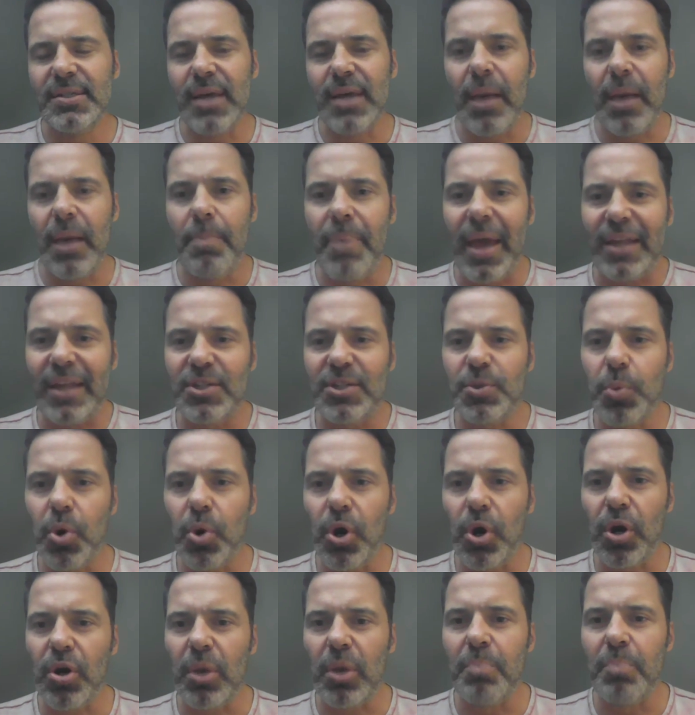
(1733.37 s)
a
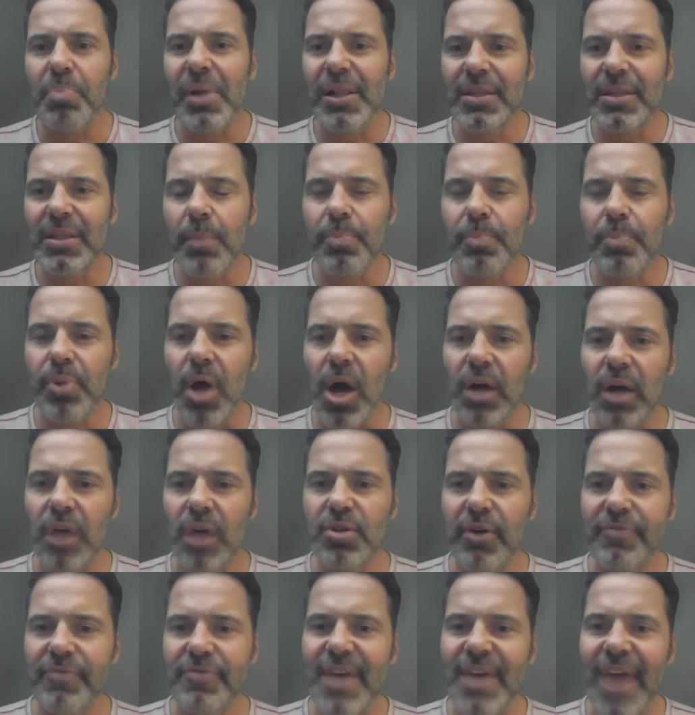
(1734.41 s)
patchwork and building blocks
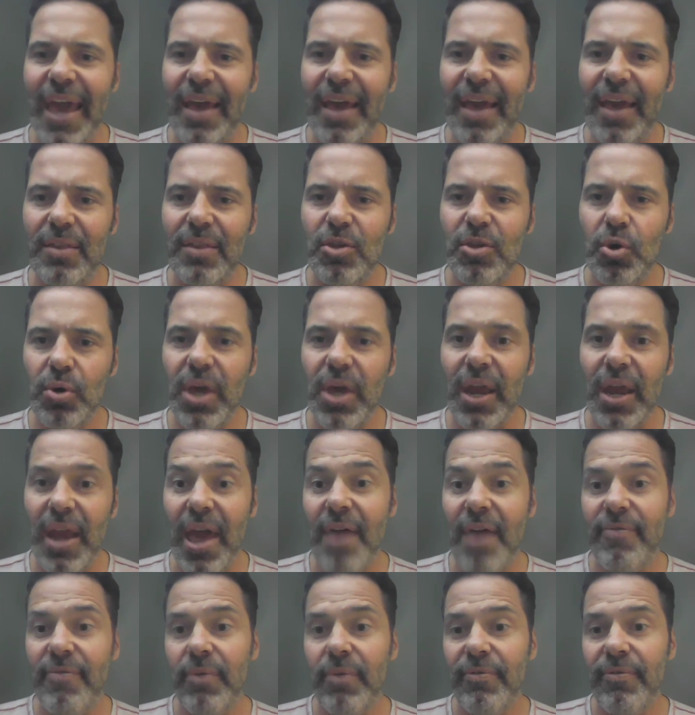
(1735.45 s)
of tech, and you can
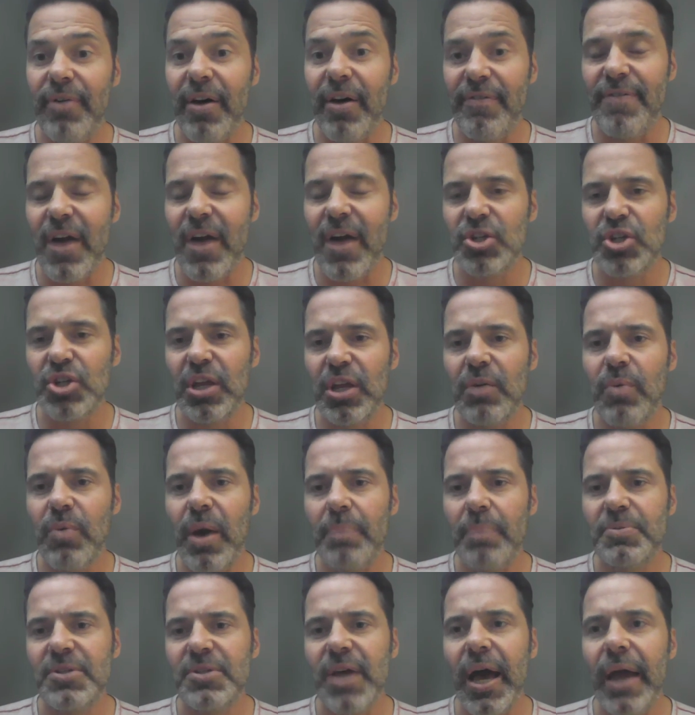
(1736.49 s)
have a functioning
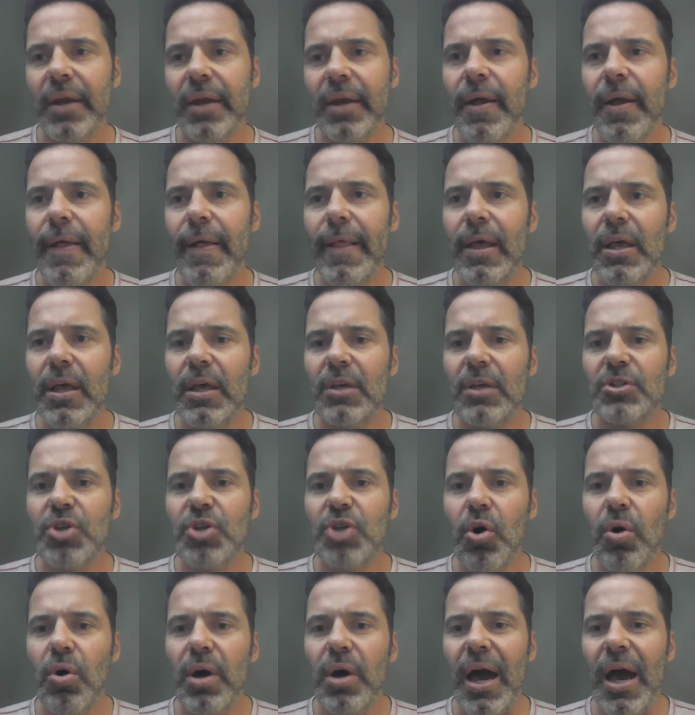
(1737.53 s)
website.
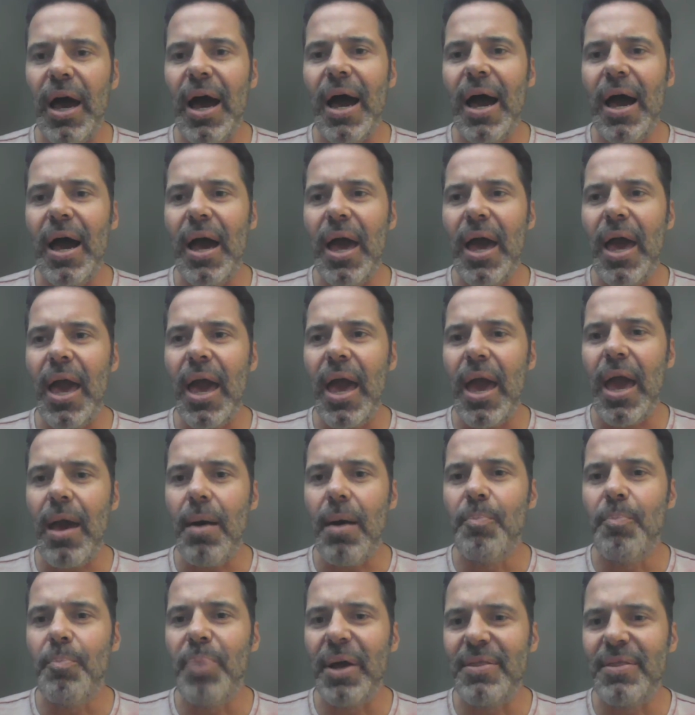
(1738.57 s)
So,
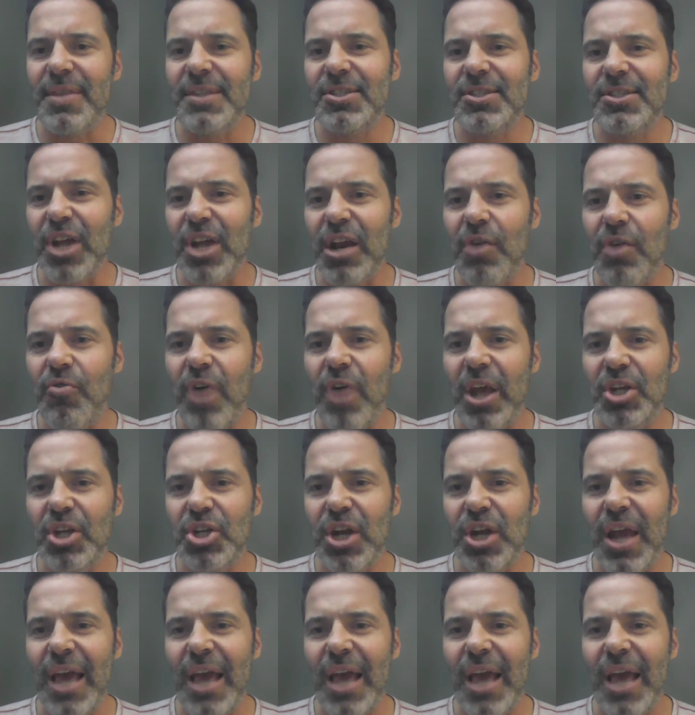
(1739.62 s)
but this generation